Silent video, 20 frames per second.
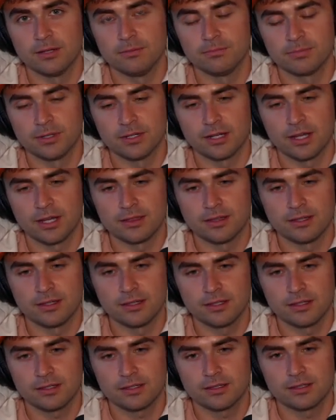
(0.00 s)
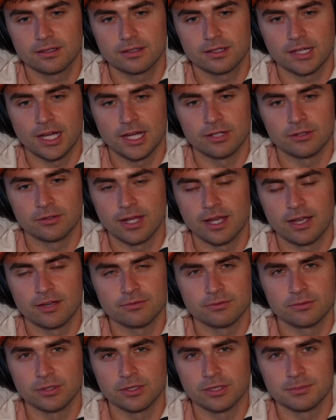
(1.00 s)
But I think I don't have
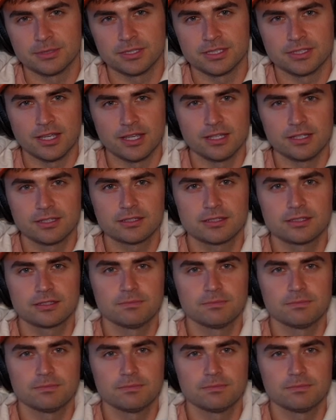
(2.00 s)
really mistakes,